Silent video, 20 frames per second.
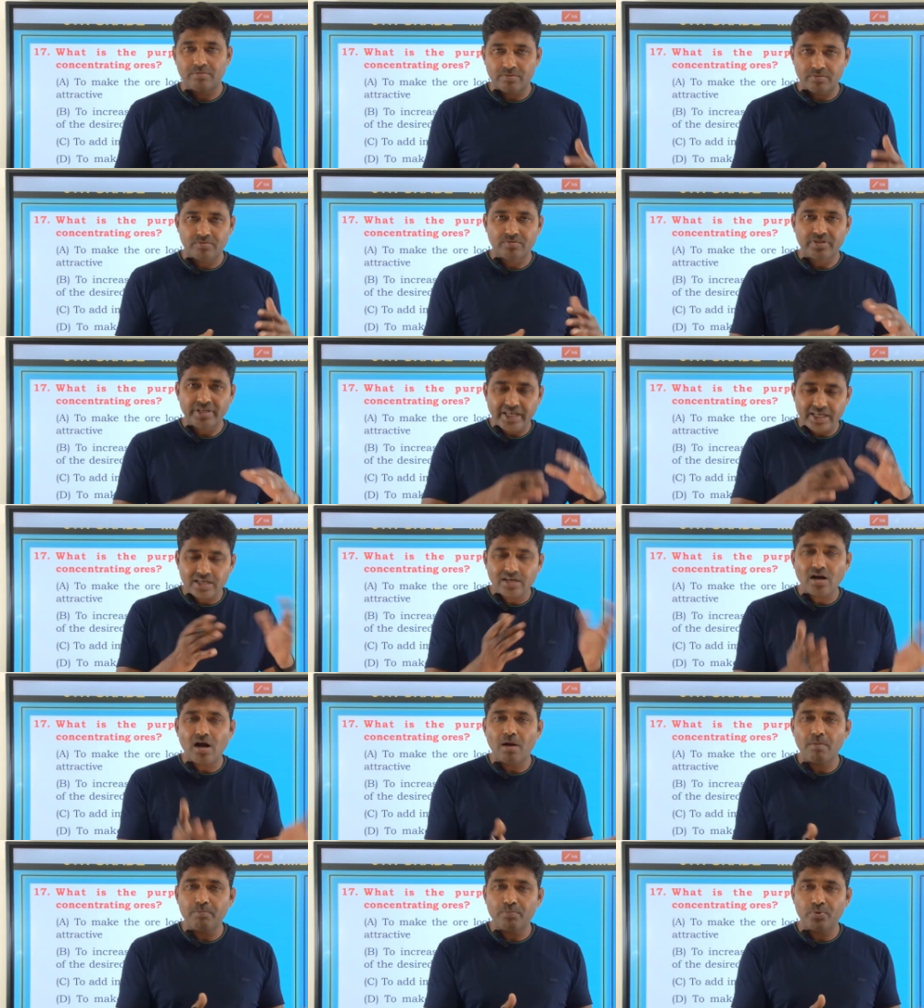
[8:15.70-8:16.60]
their
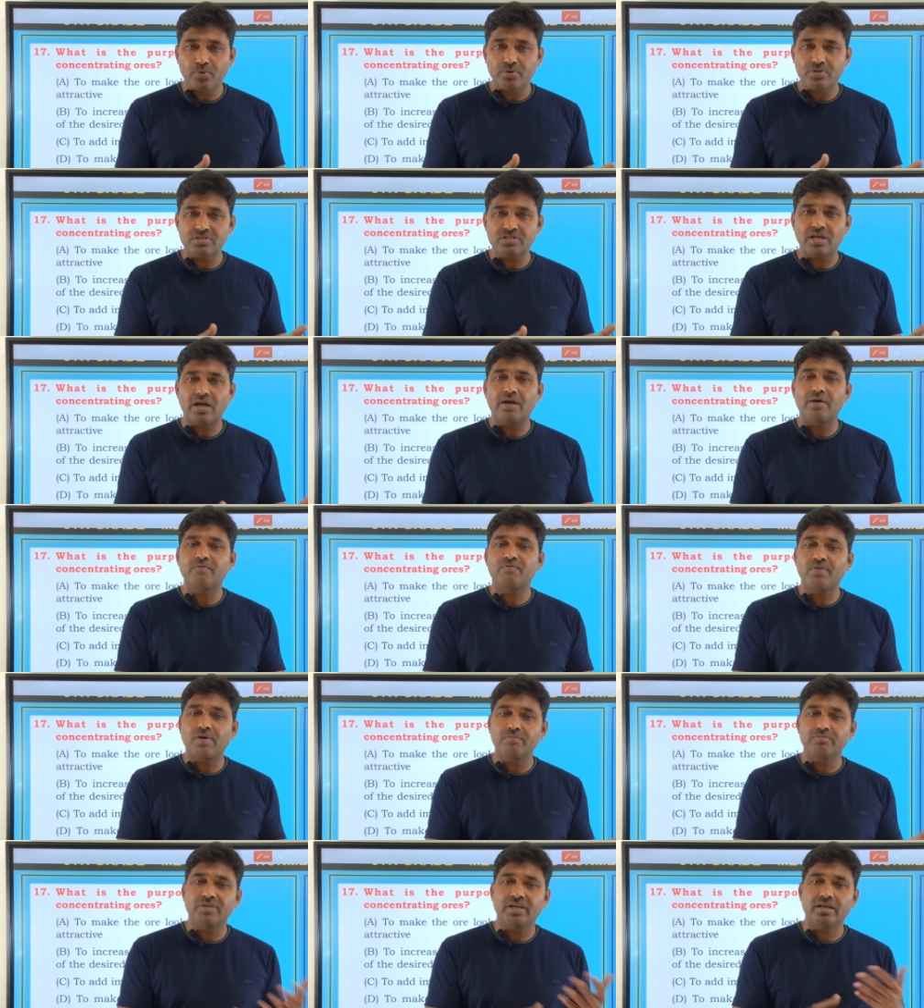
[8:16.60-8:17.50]
compounds, and
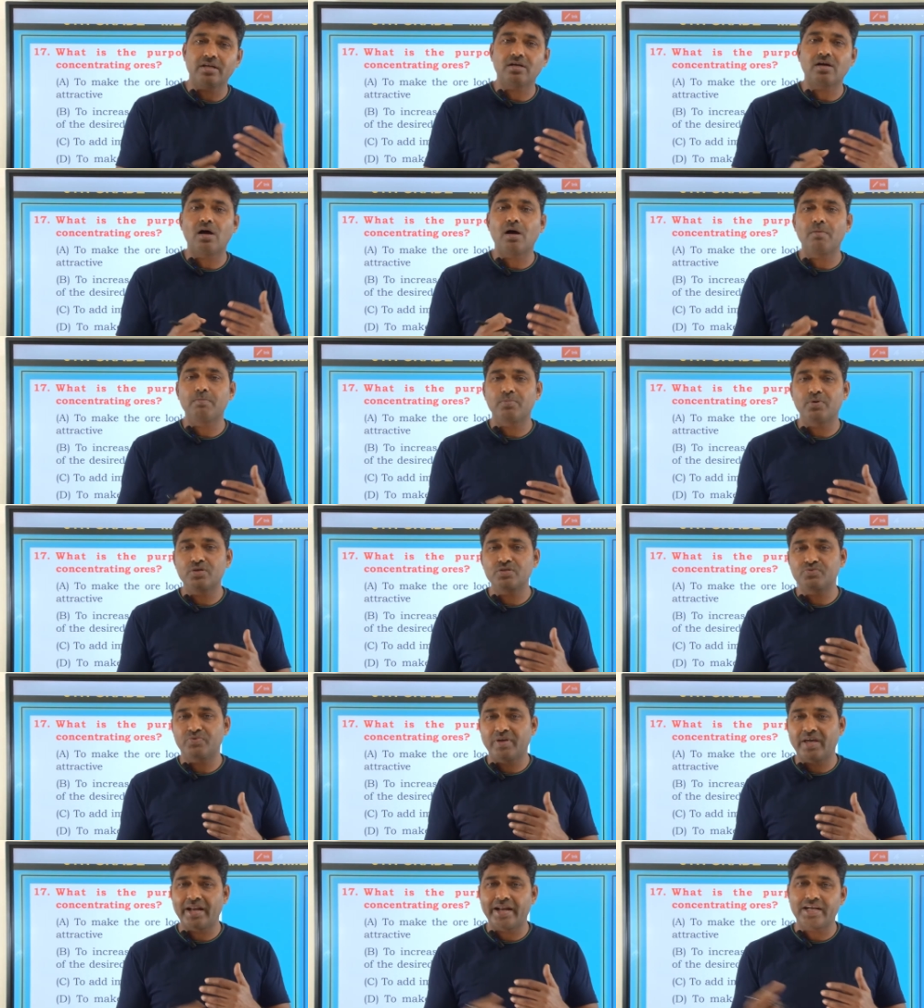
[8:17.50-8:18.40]
from their
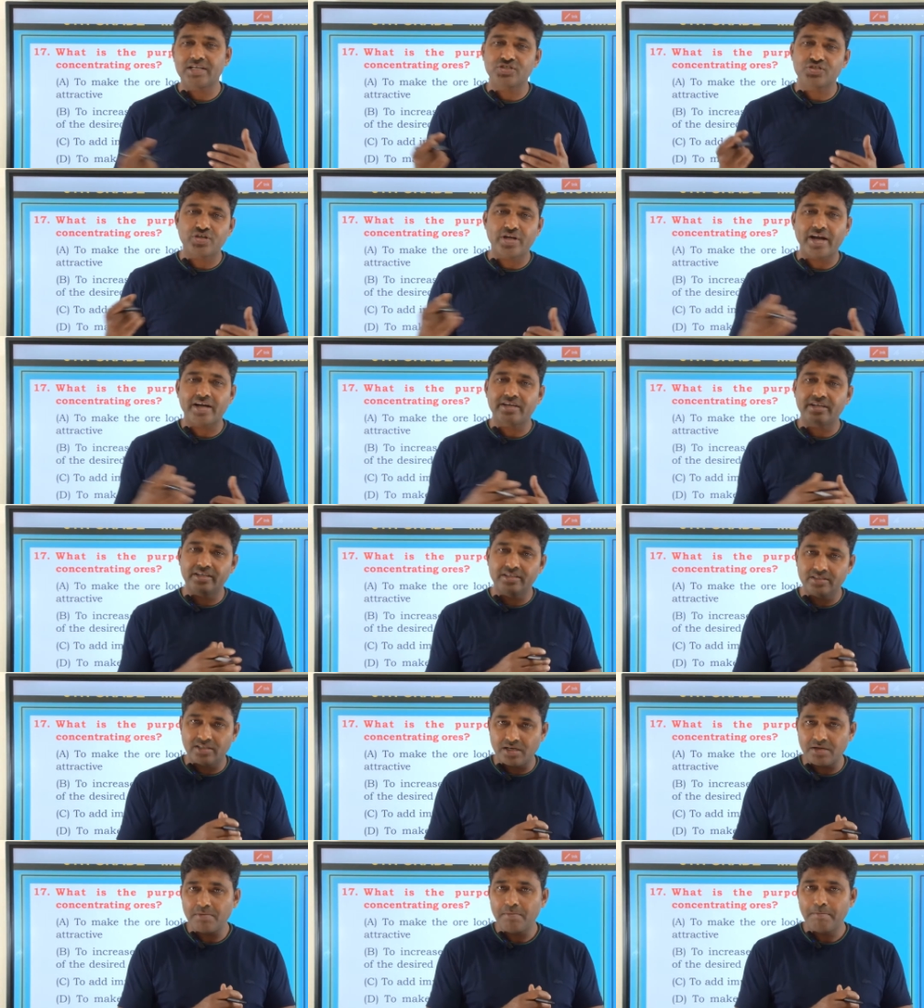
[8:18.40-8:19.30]
compounds we are
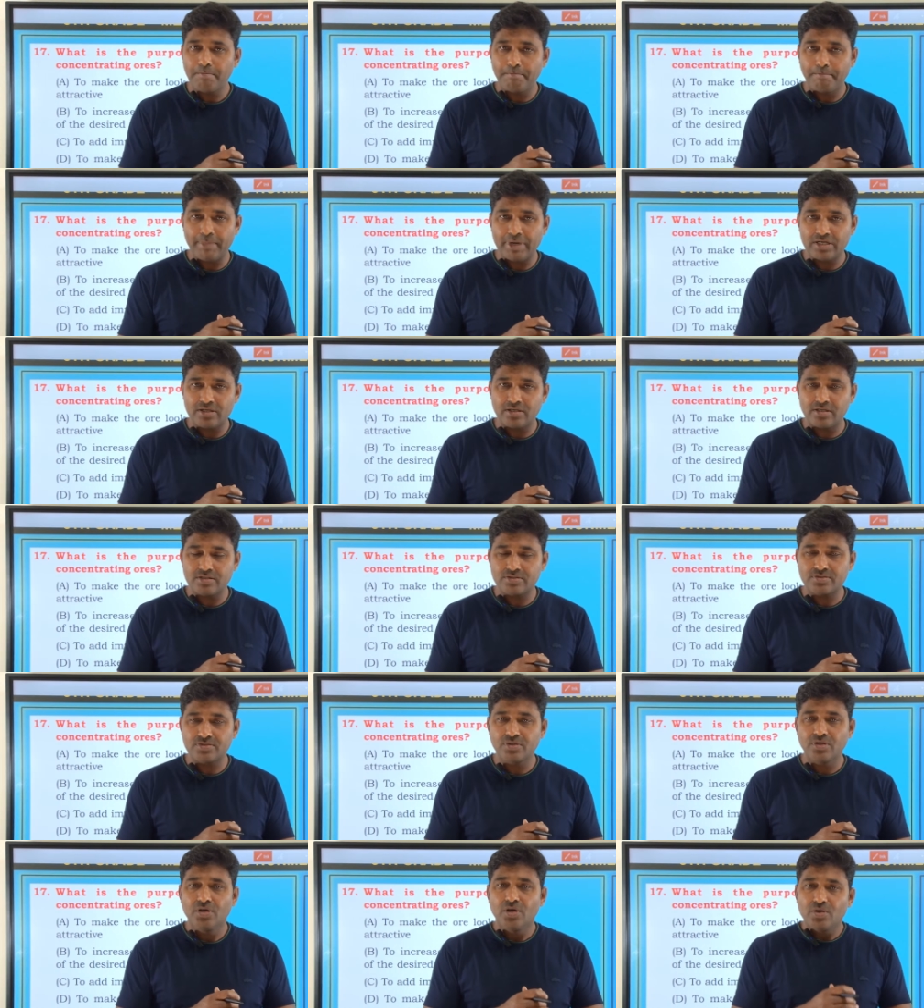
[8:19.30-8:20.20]
extracting the
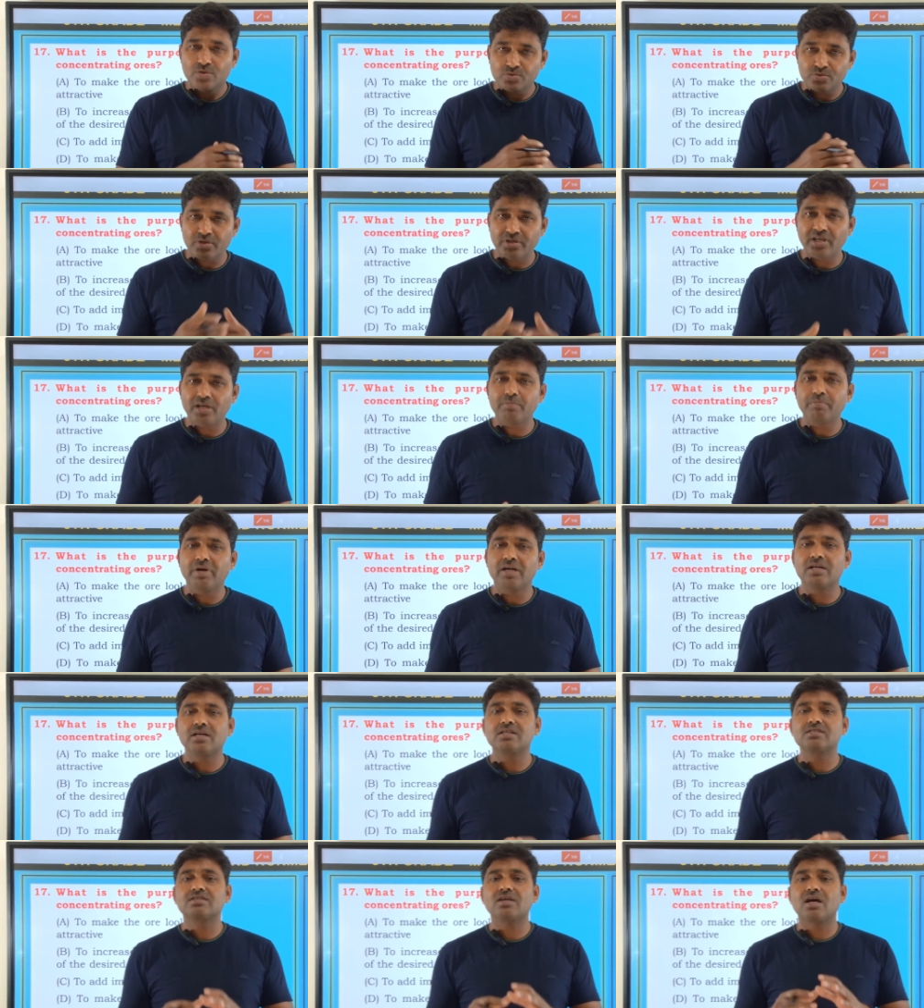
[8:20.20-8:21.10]
metals. So here
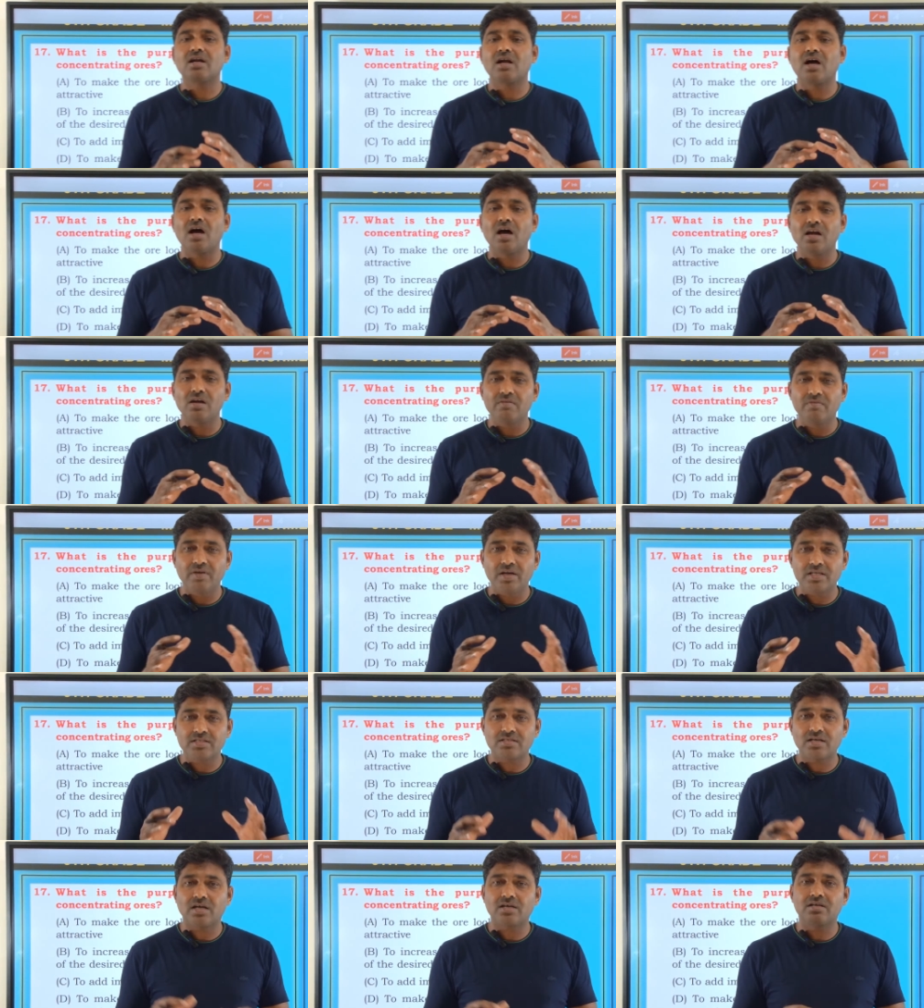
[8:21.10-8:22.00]
metals are
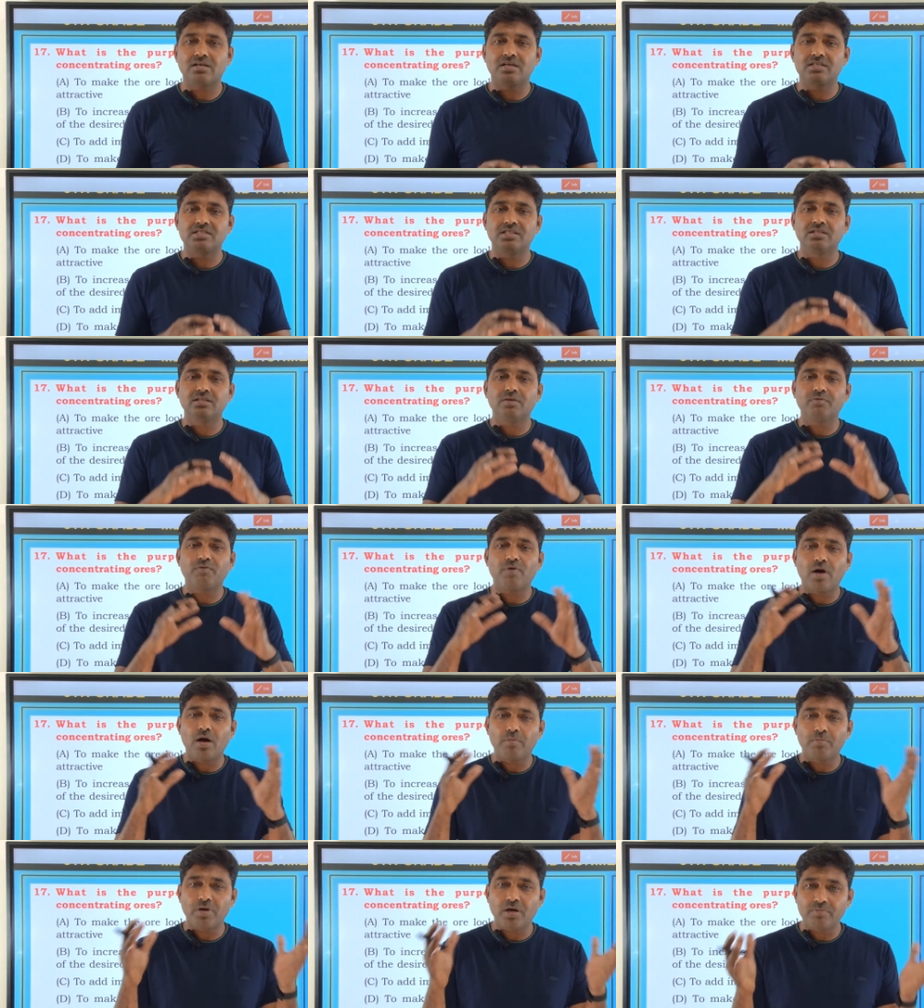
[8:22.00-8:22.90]
always occurs in the
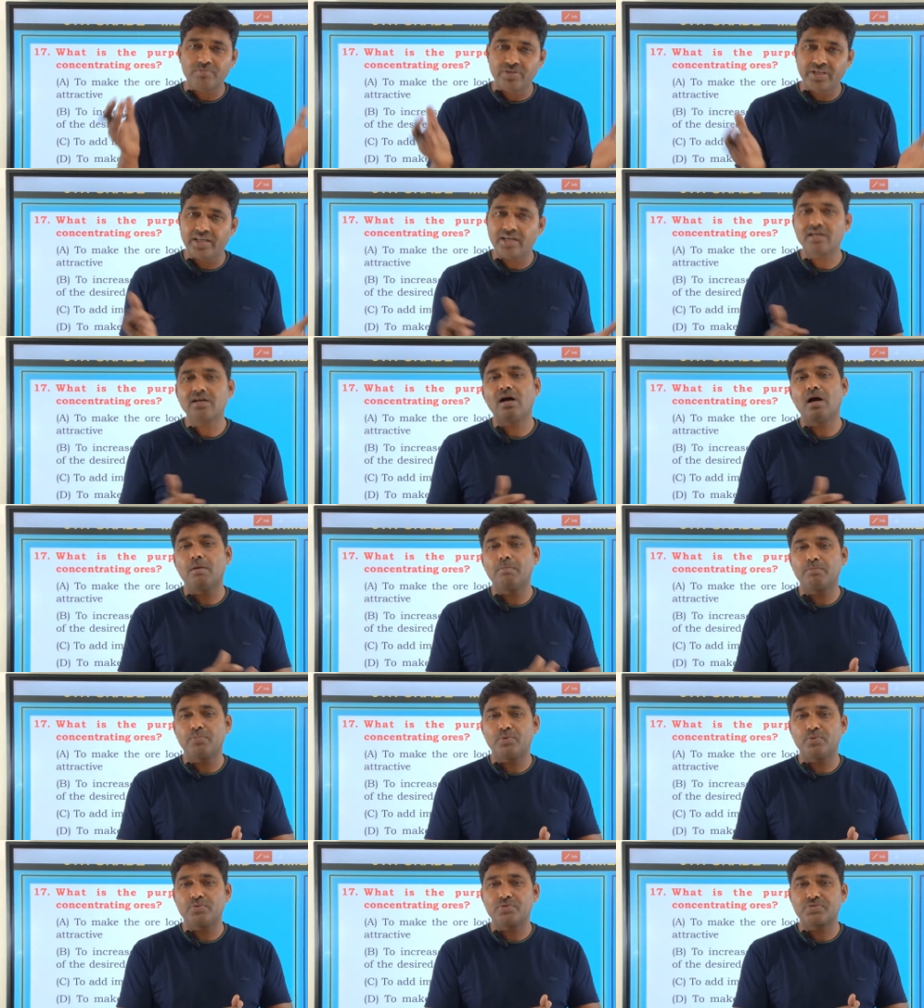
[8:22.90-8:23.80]
form of their
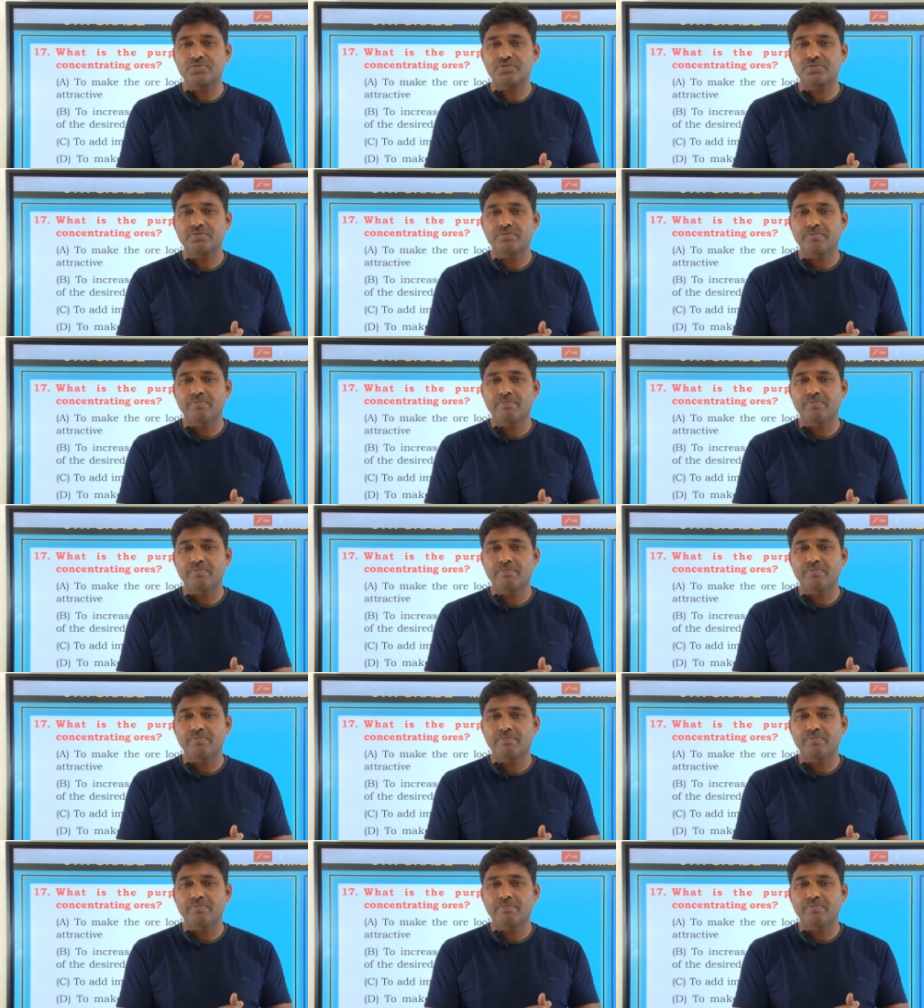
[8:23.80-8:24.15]
compounds.